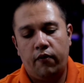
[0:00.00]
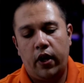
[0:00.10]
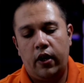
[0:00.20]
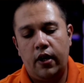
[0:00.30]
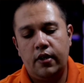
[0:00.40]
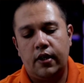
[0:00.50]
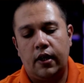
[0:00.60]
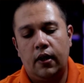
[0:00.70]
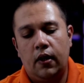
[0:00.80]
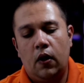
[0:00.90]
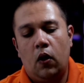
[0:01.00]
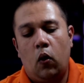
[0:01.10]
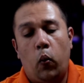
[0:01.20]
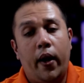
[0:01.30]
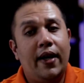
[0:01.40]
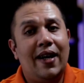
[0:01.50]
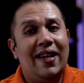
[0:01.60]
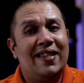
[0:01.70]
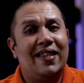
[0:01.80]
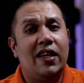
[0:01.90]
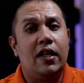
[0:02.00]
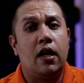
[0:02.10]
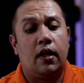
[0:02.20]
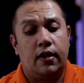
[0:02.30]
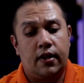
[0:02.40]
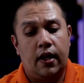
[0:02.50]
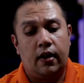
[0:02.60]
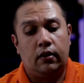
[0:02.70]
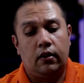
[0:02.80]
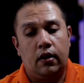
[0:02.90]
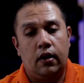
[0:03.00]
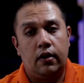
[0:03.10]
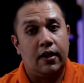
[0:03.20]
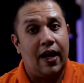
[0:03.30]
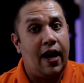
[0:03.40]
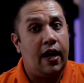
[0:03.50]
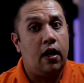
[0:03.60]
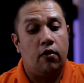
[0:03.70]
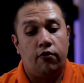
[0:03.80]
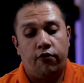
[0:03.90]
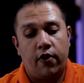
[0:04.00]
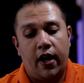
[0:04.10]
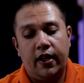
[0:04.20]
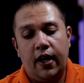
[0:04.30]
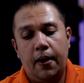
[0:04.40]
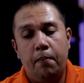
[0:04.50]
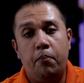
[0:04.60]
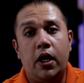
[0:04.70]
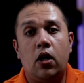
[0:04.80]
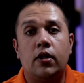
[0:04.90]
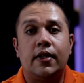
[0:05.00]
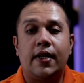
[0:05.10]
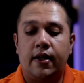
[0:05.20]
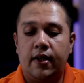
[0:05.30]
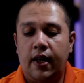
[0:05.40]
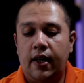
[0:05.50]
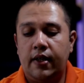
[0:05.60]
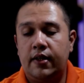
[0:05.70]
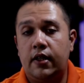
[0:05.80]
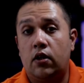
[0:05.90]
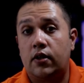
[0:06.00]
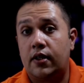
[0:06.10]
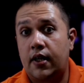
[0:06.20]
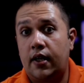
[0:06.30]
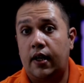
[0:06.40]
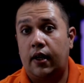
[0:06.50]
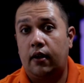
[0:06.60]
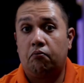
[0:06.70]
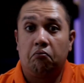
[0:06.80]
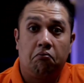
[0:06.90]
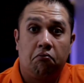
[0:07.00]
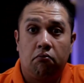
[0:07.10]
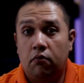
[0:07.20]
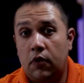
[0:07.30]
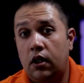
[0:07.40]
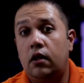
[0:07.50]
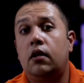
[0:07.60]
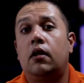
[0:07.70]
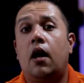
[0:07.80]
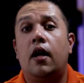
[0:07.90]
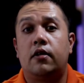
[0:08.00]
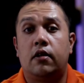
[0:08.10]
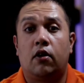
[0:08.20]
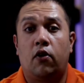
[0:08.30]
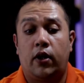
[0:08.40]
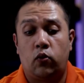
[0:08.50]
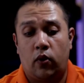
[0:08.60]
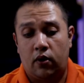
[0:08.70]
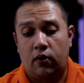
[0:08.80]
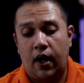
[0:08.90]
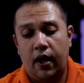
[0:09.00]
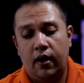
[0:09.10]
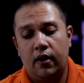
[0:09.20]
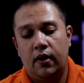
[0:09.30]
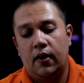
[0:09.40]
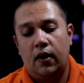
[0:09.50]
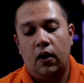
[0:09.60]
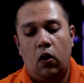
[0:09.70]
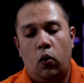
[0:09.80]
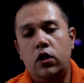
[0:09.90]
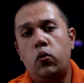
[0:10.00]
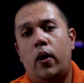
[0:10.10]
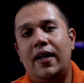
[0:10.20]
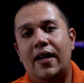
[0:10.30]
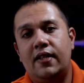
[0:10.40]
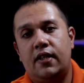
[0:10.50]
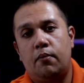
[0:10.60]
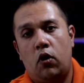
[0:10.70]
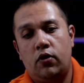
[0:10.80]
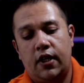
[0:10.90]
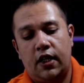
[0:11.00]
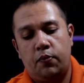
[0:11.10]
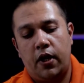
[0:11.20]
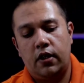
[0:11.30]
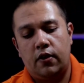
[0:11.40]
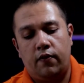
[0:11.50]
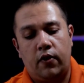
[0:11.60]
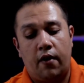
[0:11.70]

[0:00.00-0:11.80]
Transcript: Very easy. When is the yard sale? Is it A, on Friday, B, on Saturday, C, on Sunday? Answer the correct one, okay? Which one is the most expensive?